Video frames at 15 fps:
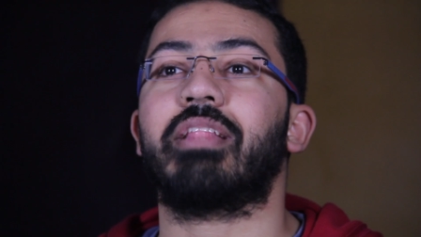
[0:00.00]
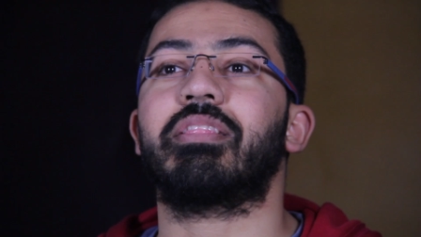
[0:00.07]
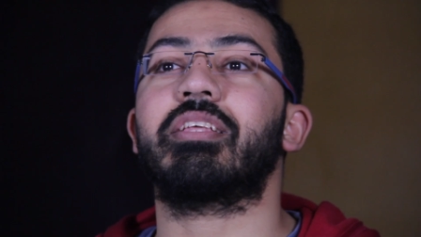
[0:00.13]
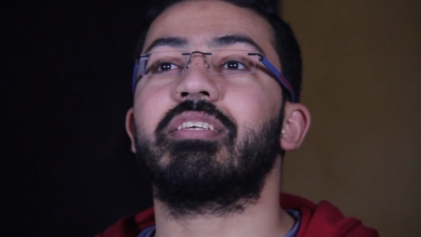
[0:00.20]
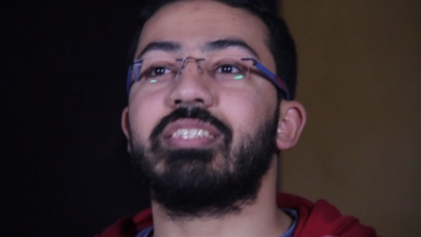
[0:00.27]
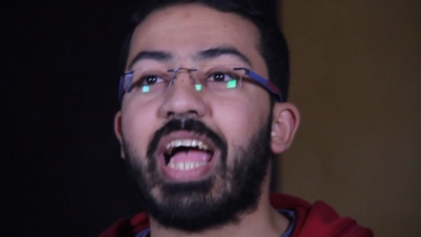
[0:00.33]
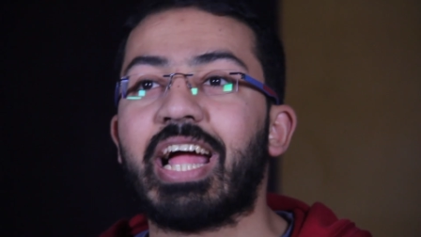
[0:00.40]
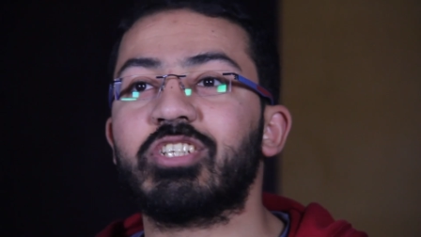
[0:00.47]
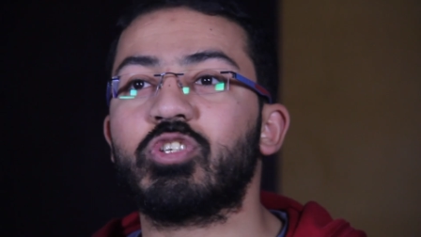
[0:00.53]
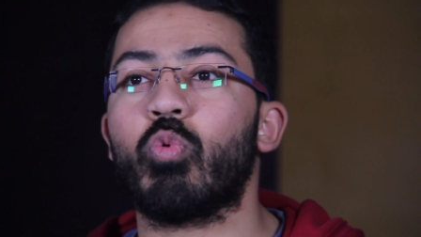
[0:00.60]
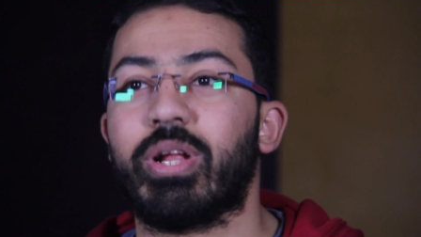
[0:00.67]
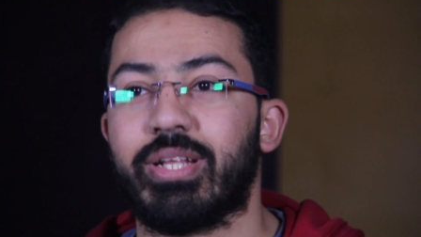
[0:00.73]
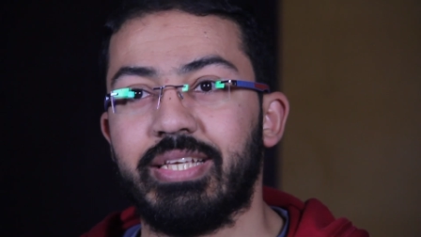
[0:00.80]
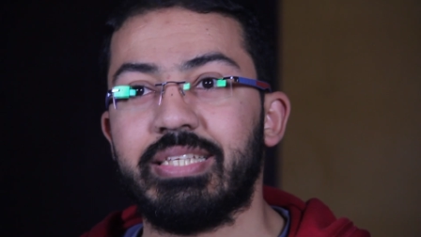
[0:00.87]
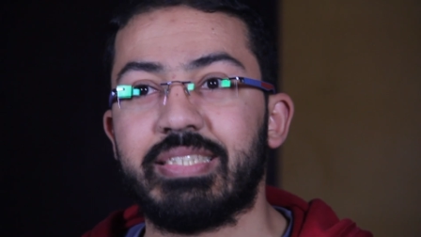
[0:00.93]
And the
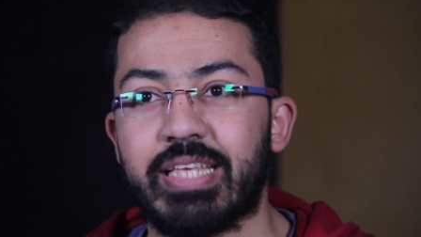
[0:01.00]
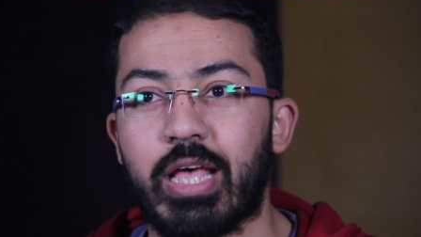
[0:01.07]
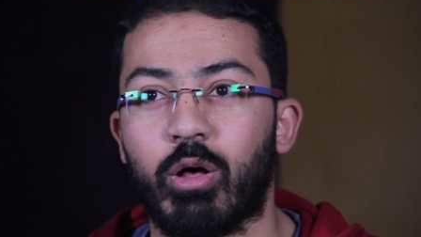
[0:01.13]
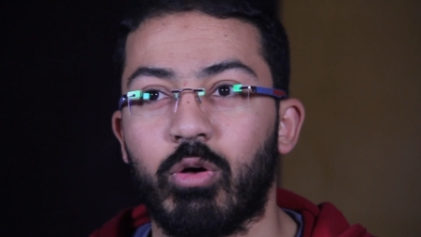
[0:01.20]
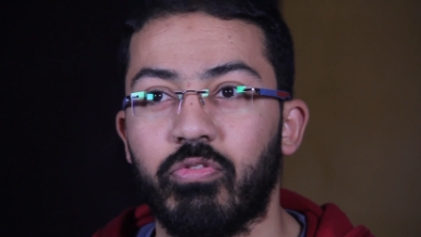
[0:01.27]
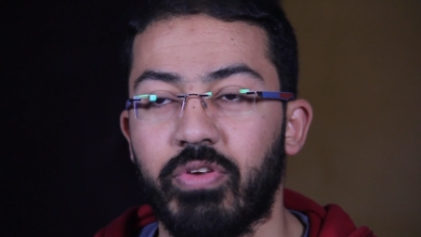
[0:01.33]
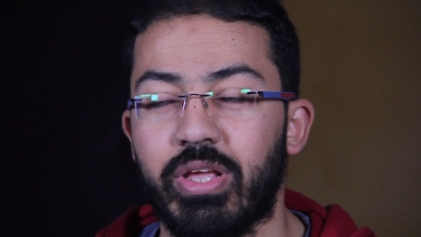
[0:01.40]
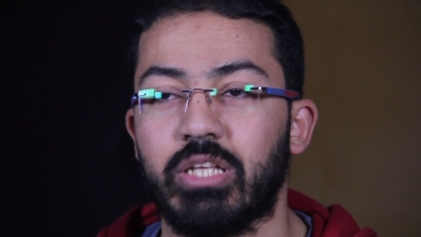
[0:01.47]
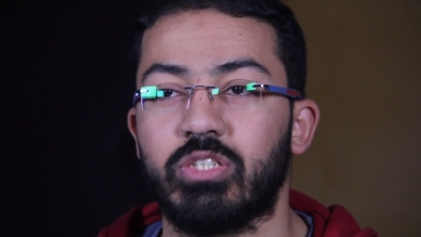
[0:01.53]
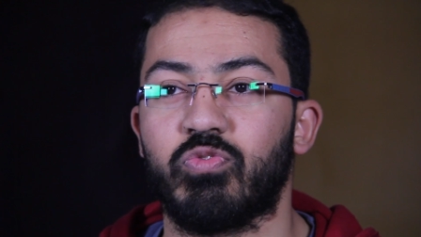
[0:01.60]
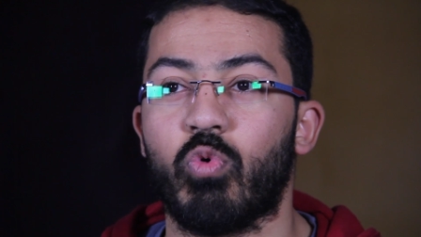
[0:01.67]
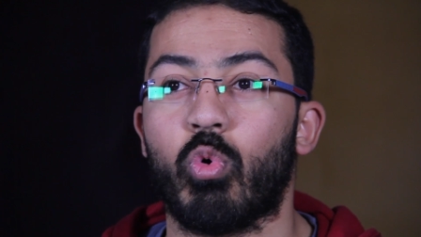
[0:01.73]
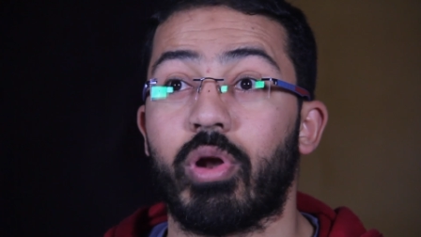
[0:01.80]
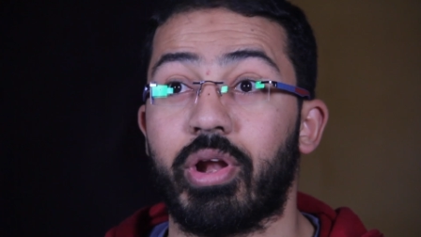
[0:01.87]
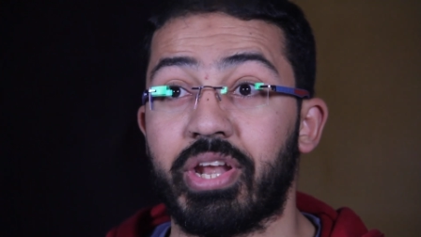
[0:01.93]
statuette itself,
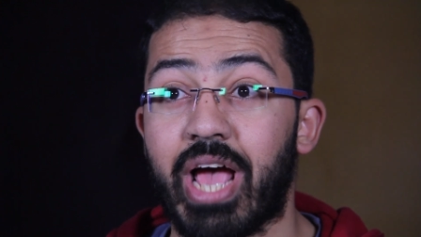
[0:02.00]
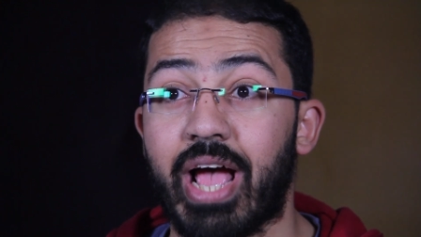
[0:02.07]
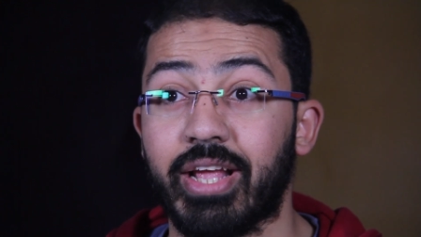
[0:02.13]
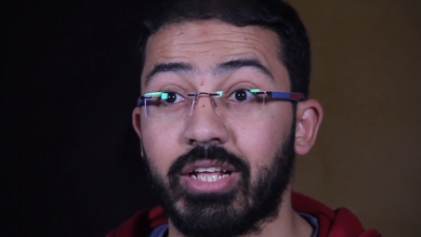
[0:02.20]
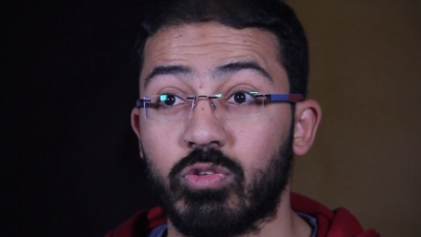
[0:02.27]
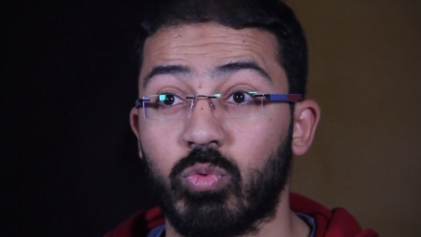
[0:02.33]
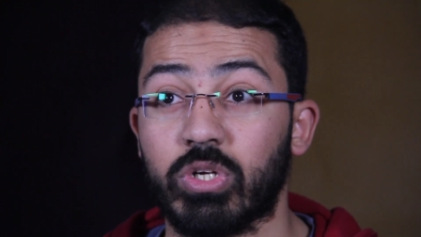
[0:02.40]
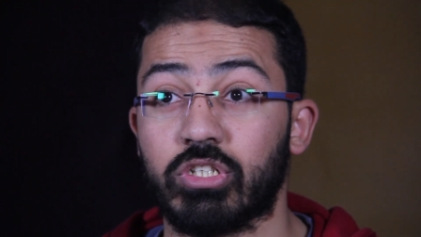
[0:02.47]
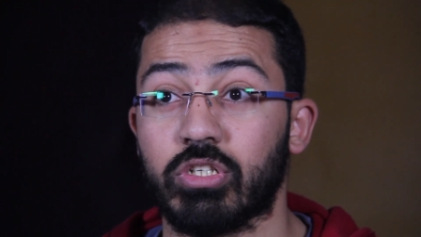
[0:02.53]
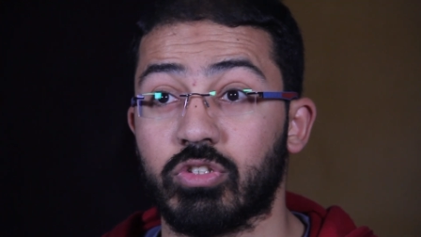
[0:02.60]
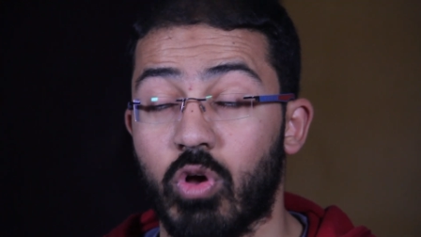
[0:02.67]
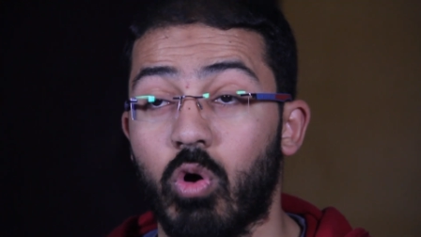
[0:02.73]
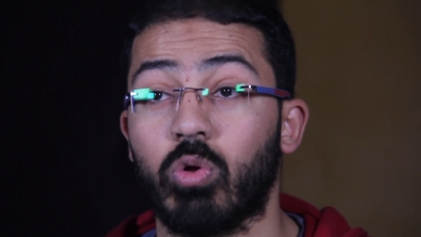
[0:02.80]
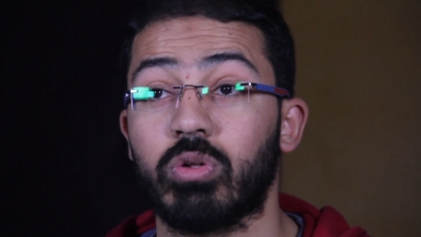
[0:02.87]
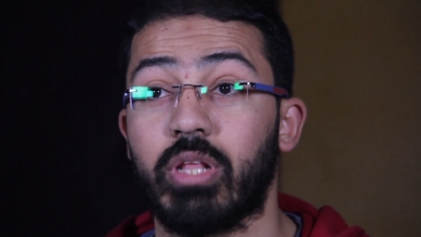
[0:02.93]
it's for a knight which
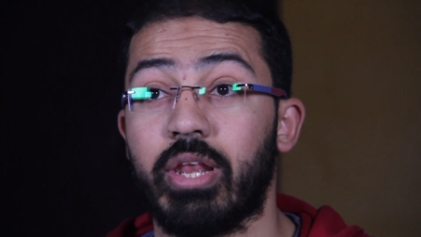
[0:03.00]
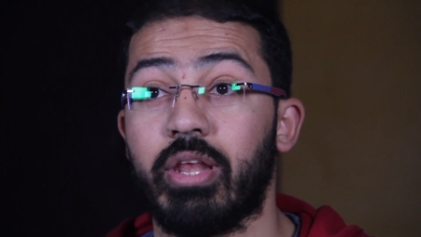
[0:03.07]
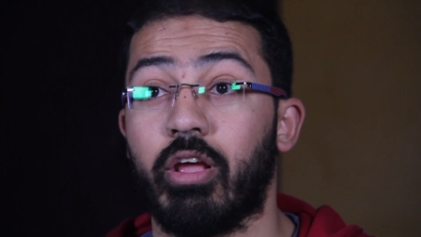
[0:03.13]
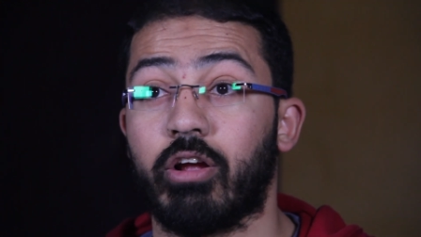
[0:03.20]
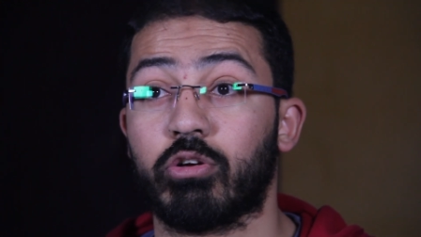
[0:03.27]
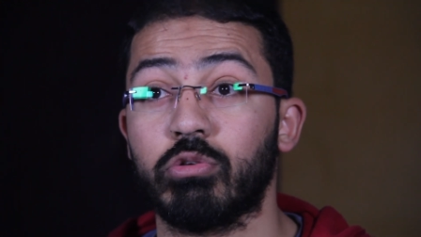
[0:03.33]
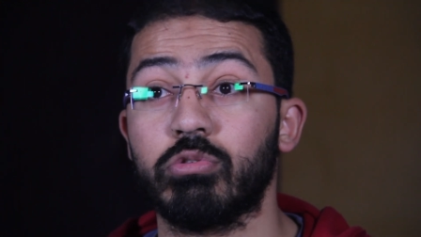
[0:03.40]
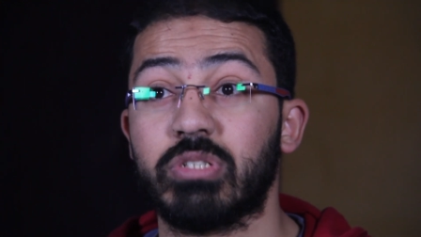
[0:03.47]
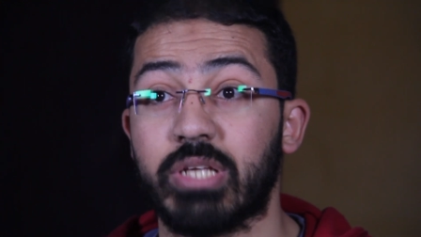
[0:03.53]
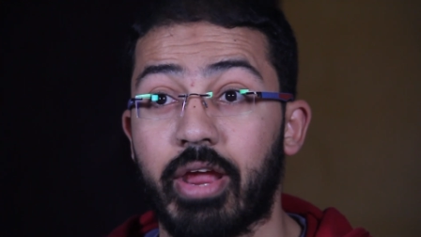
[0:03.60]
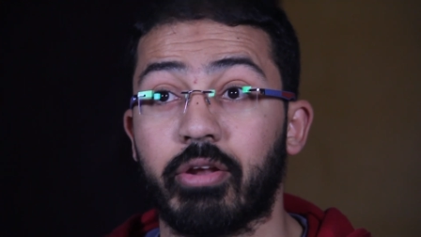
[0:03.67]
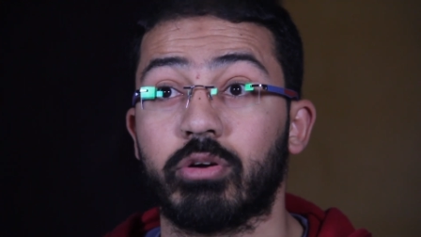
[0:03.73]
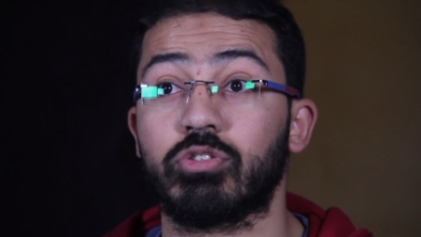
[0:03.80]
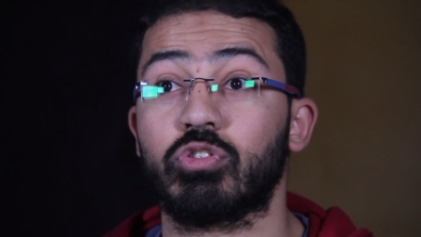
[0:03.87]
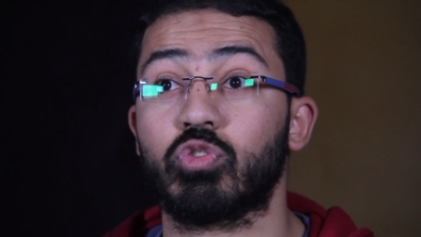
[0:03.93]
is holding a
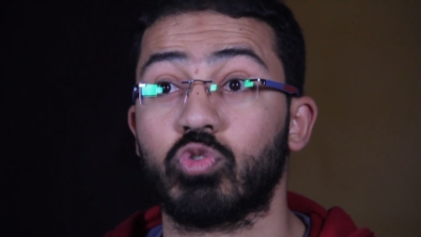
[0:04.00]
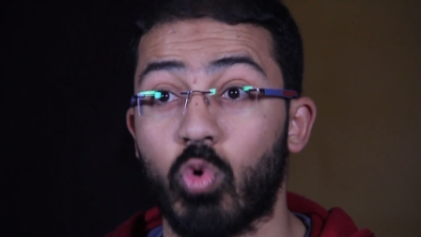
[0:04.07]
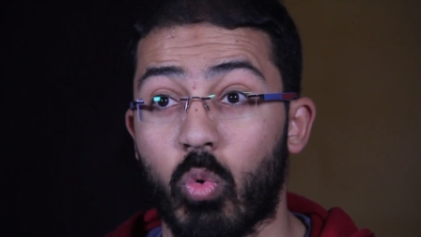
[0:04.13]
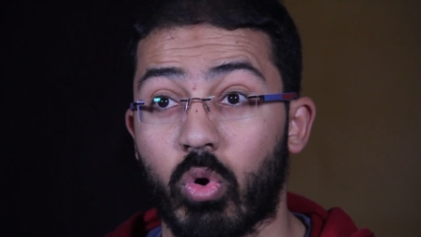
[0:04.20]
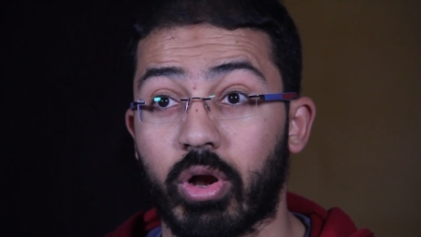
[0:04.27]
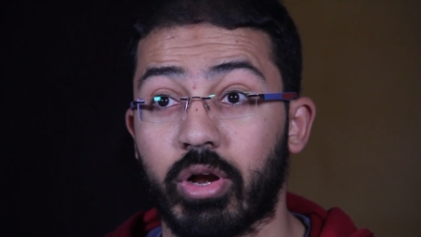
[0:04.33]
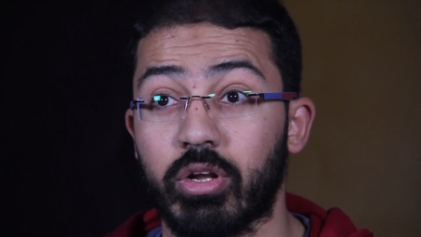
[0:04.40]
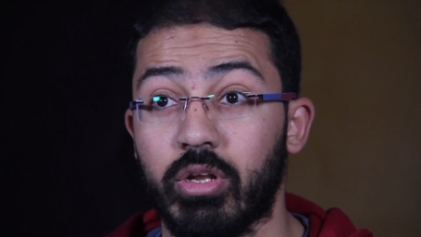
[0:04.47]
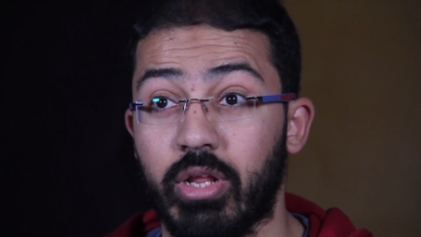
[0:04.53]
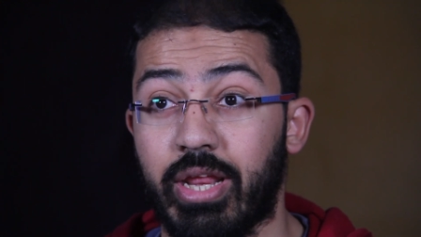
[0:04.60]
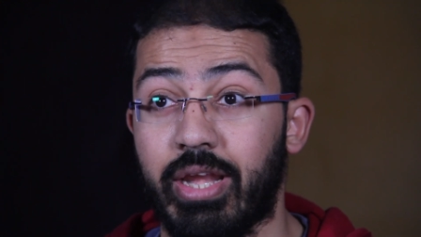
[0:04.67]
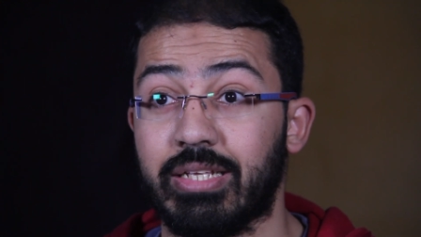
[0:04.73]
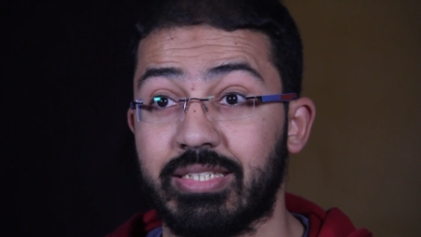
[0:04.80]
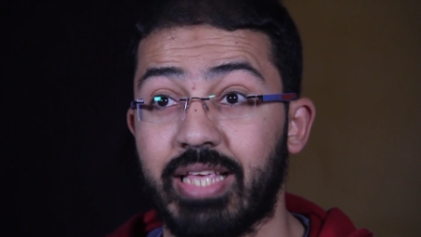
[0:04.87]
crusader's sword in